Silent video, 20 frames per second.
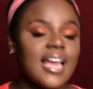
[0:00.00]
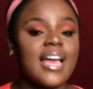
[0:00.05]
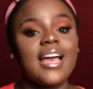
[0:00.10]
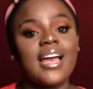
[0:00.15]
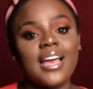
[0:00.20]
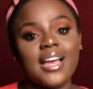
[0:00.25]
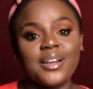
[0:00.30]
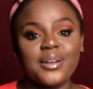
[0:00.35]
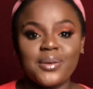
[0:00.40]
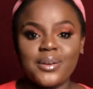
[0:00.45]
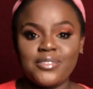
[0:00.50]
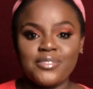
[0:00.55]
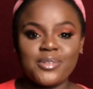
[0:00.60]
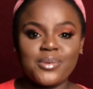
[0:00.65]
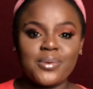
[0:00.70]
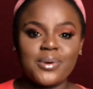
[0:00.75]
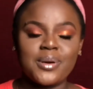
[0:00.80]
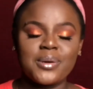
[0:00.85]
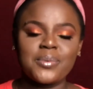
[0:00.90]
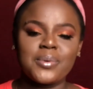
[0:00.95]
Hello
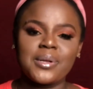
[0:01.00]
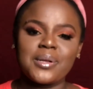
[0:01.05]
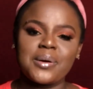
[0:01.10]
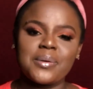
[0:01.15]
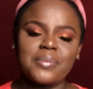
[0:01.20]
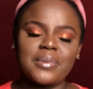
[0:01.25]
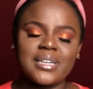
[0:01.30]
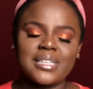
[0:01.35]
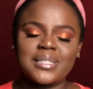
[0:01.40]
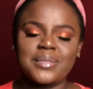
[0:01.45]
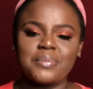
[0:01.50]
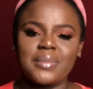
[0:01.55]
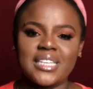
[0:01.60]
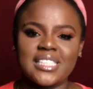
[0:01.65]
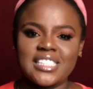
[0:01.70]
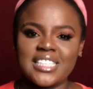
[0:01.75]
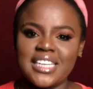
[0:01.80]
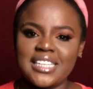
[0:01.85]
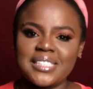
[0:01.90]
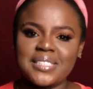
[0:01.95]
everyone, welcome back to my
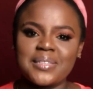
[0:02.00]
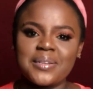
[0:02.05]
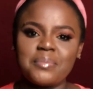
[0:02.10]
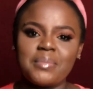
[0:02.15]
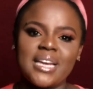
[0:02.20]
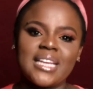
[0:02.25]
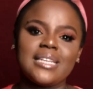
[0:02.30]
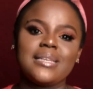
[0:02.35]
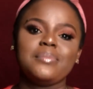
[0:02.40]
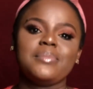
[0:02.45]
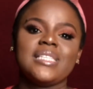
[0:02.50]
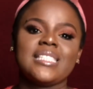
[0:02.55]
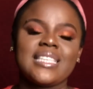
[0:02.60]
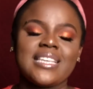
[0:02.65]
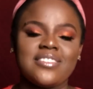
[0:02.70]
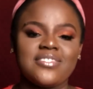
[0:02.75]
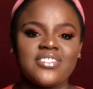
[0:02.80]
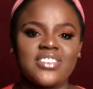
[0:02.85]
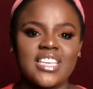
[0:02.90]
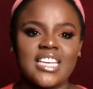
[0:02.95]
channel. My name is
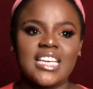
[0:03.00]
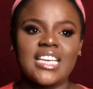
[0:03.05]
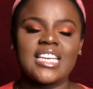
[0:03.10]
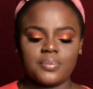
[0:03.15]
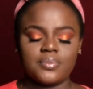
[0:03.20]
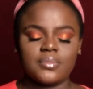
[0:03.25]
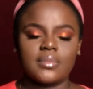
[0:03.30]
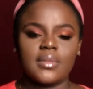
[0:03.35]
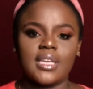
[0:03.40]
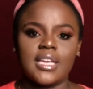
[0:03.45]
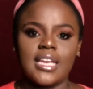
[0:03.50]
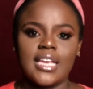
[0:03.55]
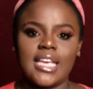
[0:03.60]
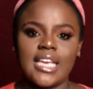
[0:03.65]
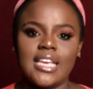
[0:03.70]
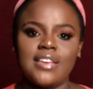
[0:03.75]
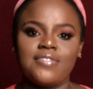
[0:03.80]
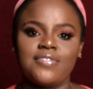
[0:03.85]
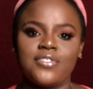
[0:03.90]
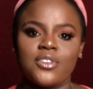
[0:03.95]
AVA.
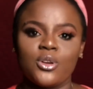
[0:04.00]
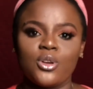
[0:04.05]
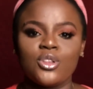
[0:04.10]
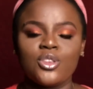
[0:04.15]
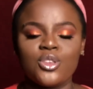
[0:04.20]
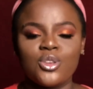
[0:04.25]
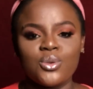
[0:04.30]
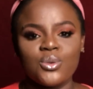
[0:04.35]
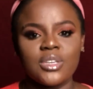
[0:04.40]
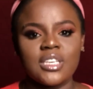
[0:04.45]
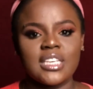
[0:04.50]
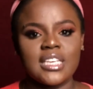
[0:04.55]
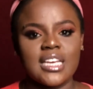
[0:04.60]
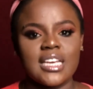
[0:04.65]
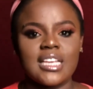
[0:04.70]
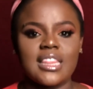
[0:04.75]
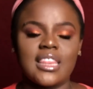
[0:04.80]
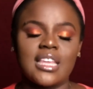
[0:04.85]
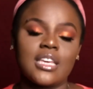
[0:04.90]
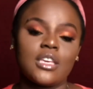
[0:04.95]
If you're new here,
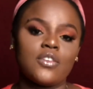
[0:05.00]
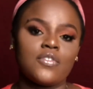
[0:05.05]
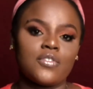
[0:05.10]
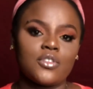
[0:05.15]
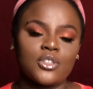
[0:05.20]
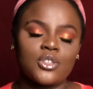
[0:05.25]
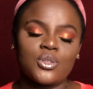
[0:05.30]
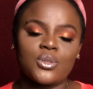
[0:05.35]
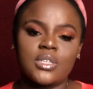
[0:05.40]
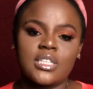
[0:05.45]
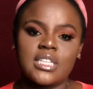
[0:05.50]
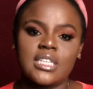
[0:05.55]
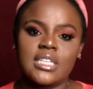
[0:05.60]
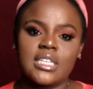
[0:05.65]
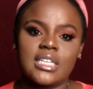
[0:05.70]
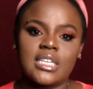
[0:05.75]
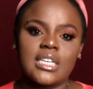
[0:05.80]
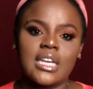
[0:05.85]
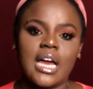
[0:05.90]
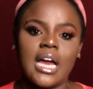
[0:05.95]
thank you for tuning
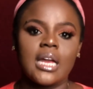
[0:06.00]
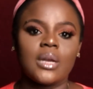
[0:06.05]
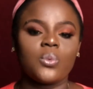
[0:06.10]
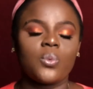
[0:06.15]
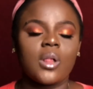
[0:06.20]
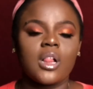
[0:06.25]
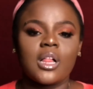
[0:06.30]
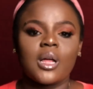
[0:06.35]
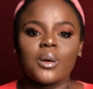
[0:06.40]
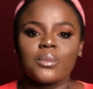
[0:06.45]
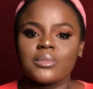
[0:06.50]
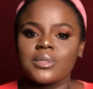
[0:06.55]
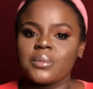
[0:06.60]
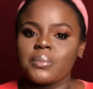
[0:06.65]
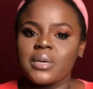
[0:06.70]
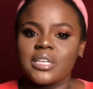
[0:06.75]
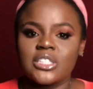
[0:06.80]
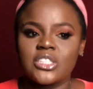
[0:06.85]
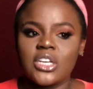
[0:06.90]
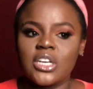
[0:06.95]
in and welcome to
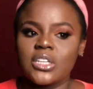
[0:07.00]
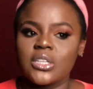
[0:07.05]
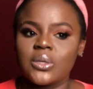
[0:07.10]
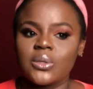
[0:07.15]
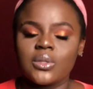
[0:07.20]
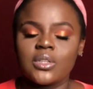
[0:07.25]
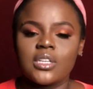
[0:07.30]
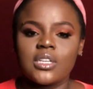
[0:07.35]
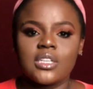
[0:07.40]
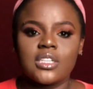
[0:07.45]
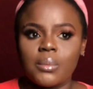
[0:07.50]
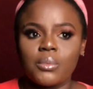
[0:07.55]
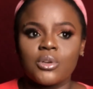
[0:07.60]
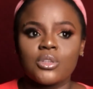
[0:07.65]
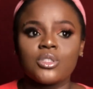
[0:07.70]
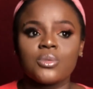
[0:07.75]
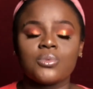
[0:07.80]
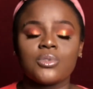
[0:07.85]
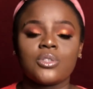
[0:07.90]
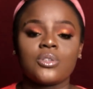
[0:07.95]
my channel. I'm going
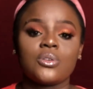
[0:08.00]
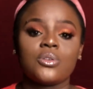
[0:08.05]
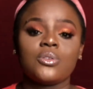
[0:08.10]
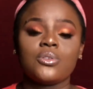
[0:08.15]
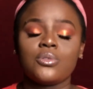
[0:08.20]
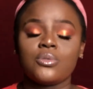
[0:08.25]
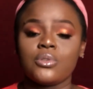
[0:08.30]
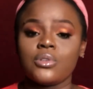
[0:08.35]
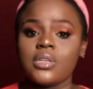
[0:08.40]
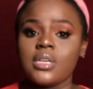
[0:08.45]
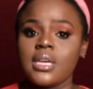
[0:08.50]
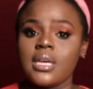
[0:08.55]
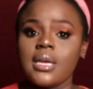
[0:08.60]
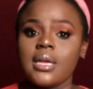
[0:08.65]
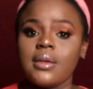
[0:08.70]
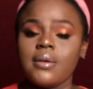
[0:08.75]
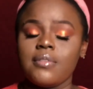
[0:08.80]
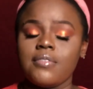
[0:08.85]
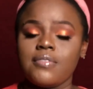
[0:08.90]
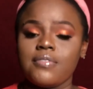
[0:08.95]
to be showing you
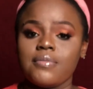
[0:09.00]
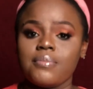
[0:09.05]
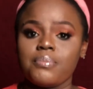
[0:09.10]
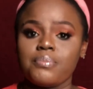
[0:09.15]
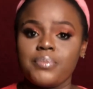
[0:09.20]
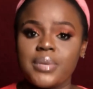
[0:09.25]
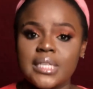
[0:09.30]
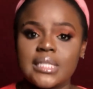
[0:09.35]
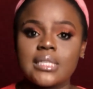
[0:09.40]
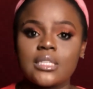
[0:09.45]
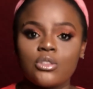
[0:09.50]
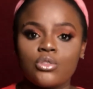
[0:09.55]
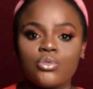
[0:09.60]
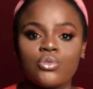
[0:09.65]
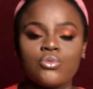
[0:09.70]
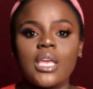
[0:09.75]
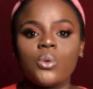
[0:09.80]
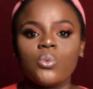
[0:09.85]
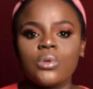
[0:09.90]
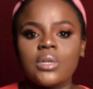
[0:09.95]
basic
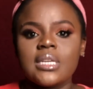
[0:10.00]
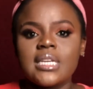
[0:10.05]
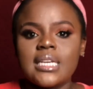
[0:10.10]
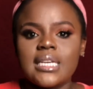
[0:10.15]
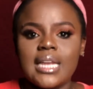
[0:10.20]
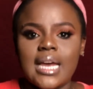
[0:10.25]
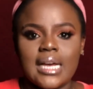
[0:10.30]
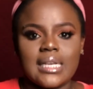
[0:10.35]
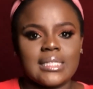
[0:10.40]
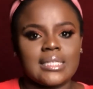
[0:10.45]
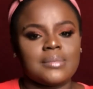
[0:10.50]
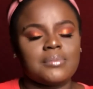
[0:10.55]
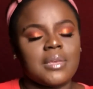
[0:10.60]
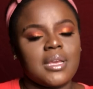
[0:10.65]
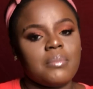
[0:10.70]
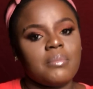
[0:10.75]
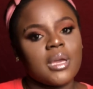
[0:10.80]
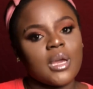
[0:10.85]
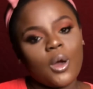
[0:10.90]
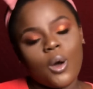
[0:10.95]
tools you would need as a
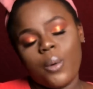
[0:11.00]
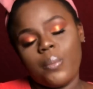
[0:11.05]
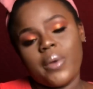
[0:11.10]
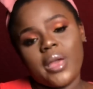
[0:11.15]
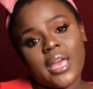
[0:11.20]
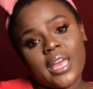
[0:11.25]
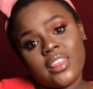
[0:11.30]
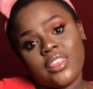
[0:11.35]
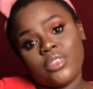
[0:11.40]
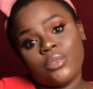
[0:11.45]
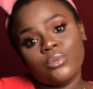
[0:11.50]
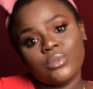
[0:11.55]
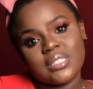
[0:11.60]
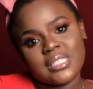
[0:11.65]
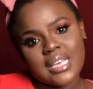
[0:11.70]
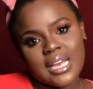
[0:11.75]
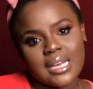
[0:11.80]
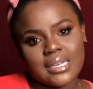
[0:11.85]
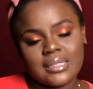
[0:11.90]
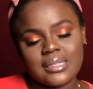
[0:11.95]
makeup
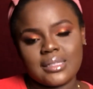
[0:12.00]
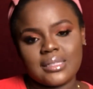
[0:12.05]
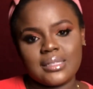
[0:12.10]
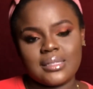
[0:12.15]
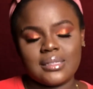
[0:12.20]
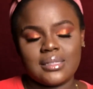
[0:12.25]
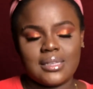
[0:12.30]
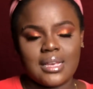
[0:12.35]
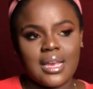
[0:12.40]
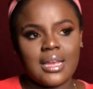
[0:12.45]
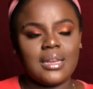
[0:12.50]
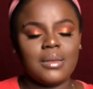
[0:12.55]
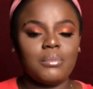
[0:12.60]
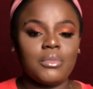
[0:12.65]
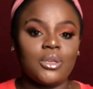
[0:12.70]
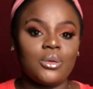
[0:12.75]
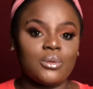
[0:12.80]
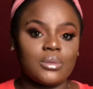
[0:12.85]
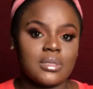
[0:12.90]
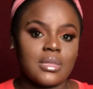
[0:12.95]
enthusiast. Yeah, let me
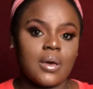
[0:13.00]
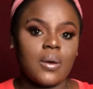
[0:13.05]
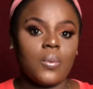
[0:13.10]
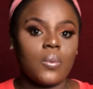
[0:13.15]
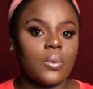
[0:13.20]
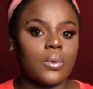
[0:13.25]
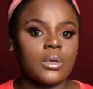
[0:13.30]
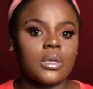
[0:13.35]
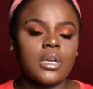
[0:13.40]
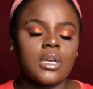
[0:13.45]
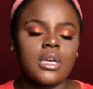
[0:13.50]
use that word.